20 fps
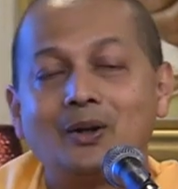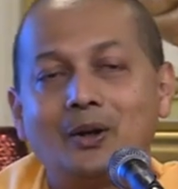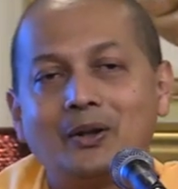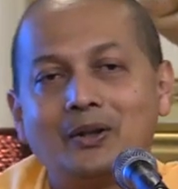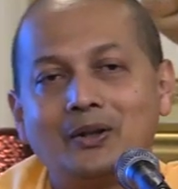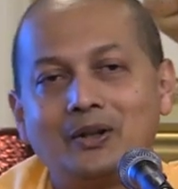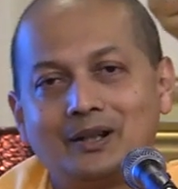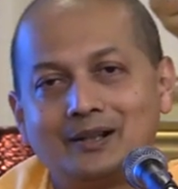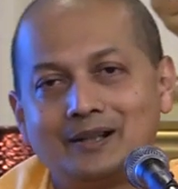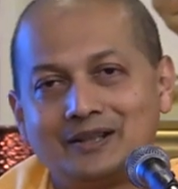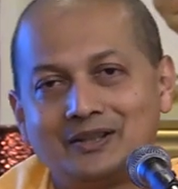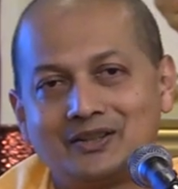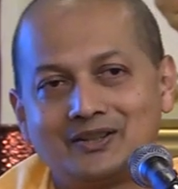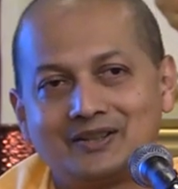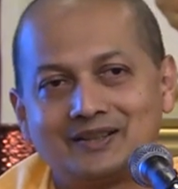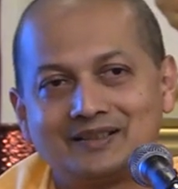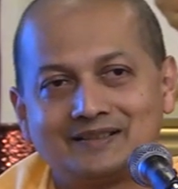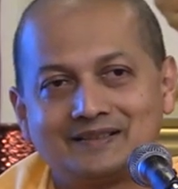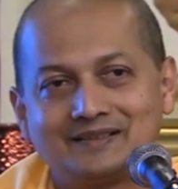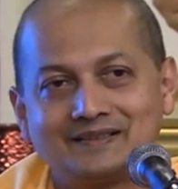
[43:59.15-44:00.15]
on
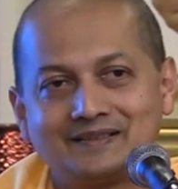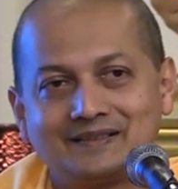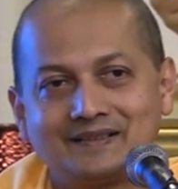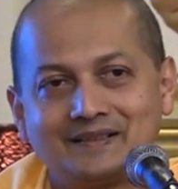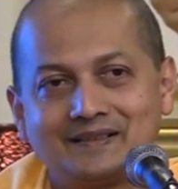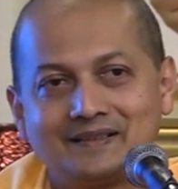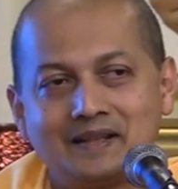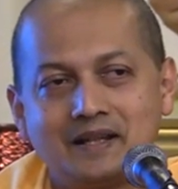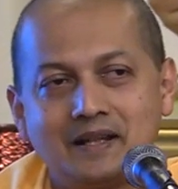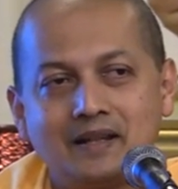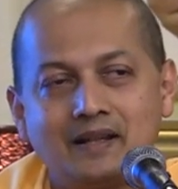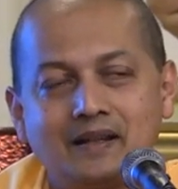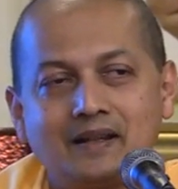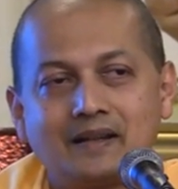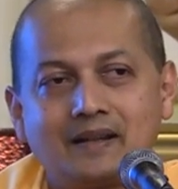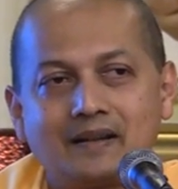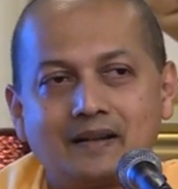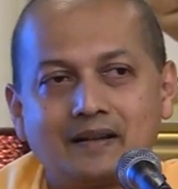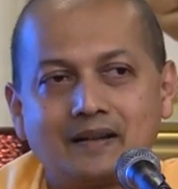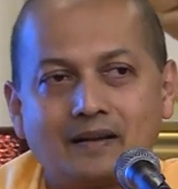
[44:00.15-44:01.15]
knowledge.
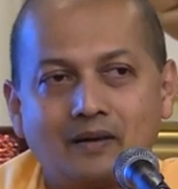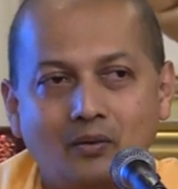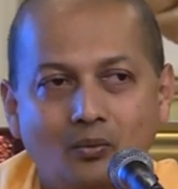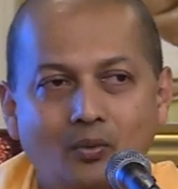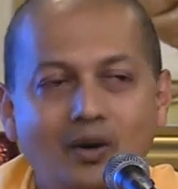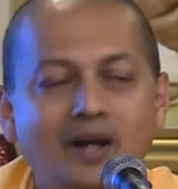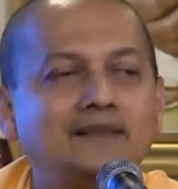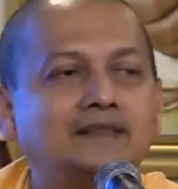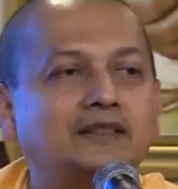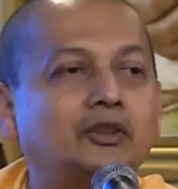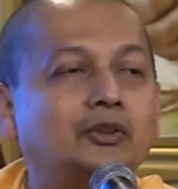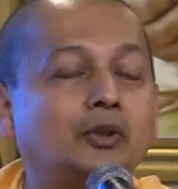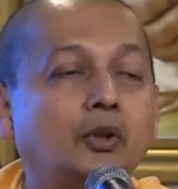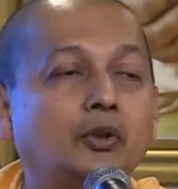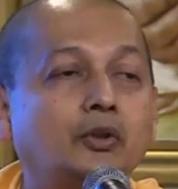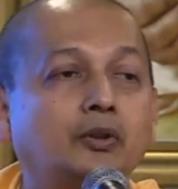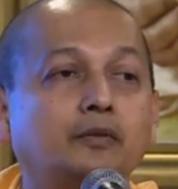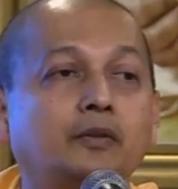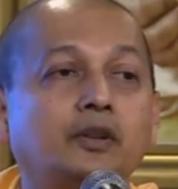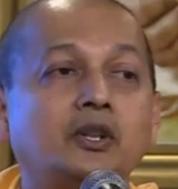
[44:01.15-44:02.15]
Why is this
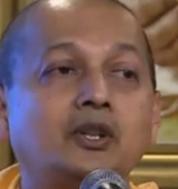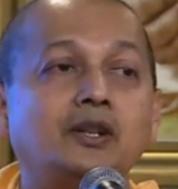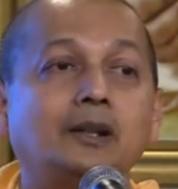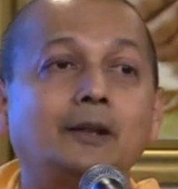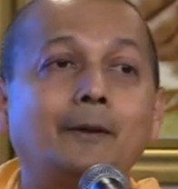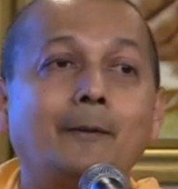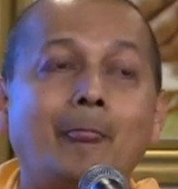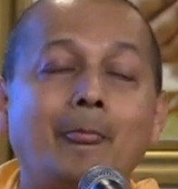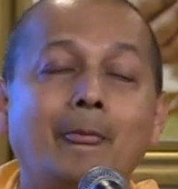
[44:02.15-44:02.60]
controversial?